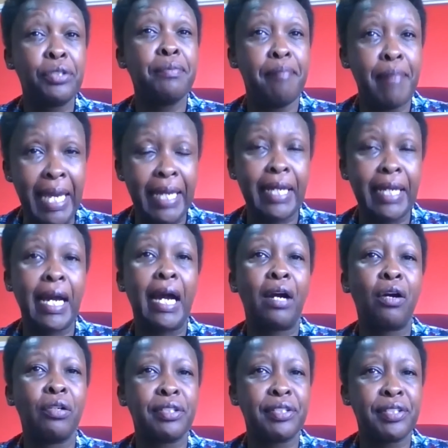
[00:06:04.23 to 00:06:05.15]
make
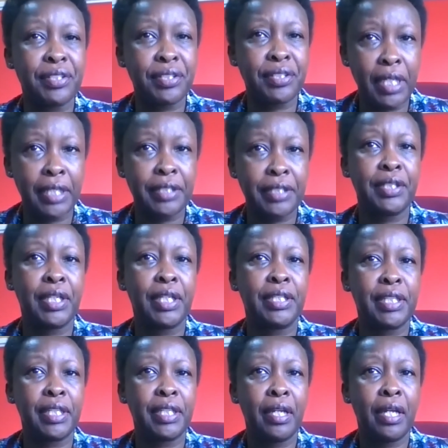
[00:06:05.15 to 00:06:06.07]
a
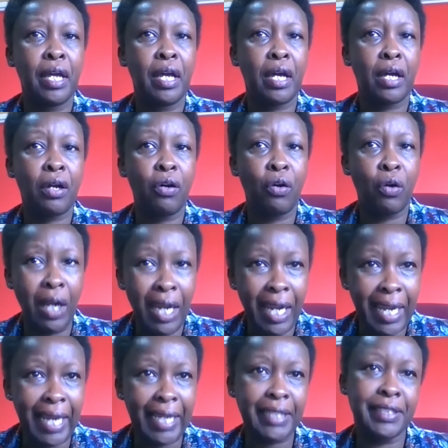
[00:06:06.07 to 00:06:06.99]
concerted,
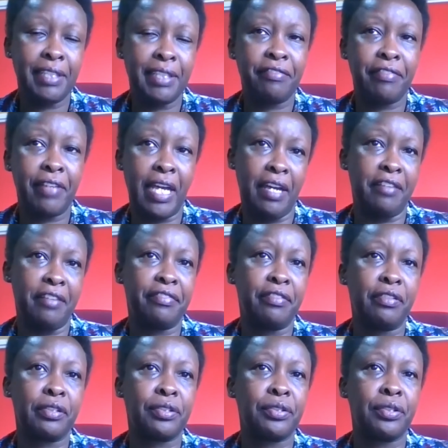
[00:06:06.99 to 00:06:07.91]
collective
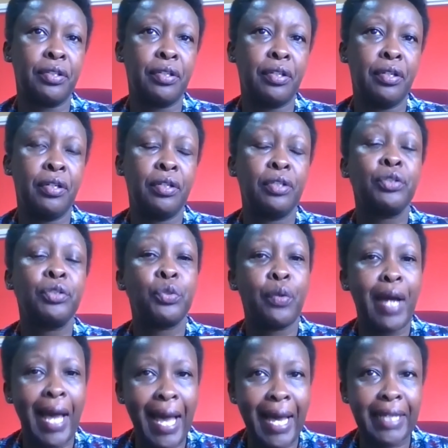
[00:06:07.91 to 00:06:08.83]
effort
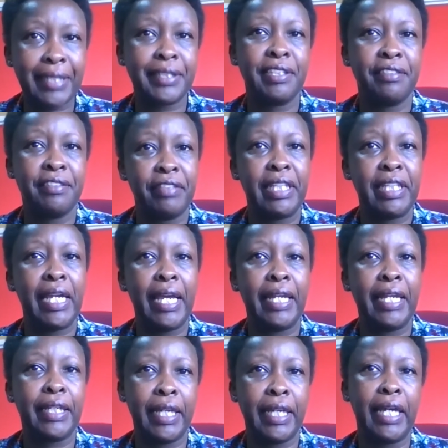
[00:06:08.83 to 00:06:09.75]
to actively
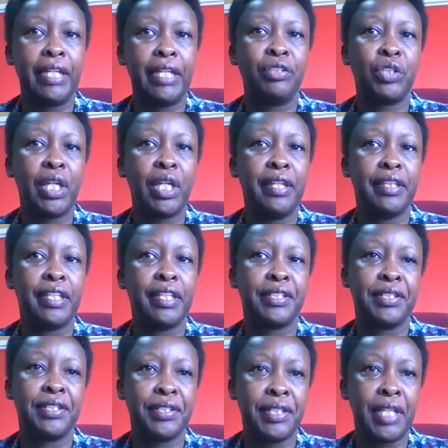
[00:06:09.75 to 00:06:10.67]
engage in
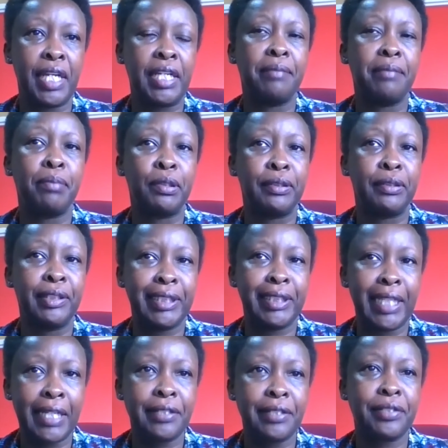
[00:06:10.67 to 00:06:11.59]
the sustainable
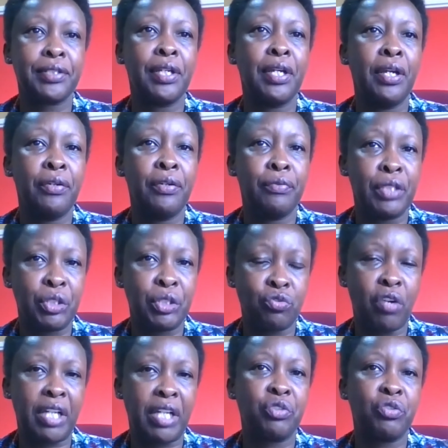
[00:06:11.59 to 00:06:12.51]
debt
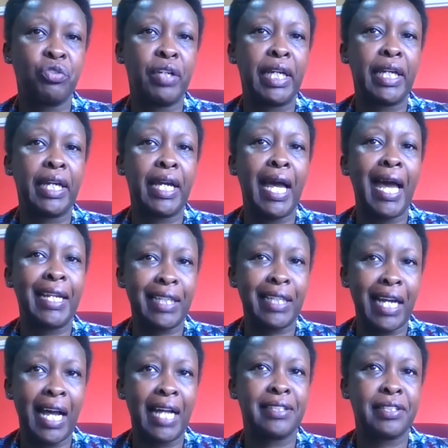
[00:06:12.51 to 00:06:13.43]
restructuring
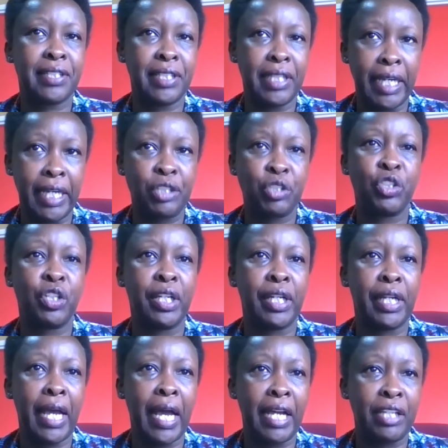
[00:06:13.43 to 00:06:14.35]
and
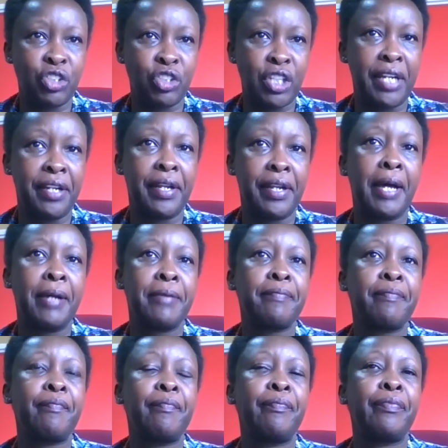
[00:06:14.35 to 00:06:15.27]
cancellation agenda.
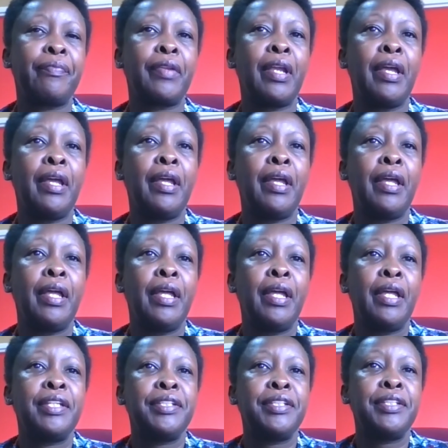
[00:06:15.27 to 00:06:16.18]

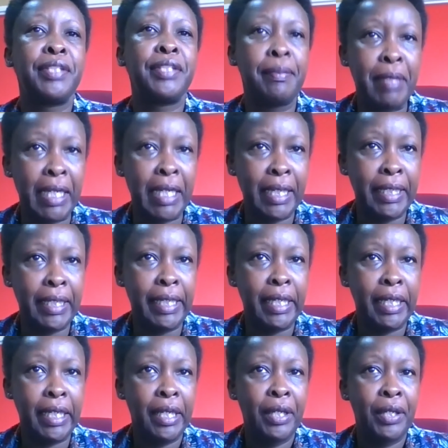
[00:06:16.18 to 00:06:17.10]

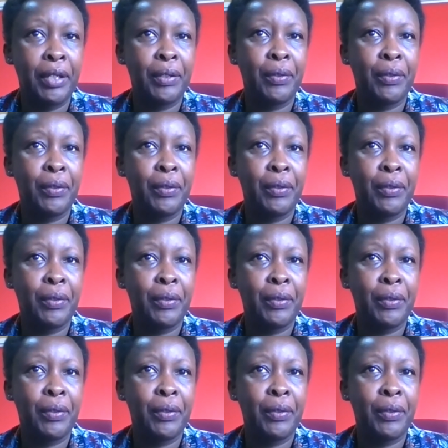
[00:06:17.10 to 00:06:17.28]
Similarly,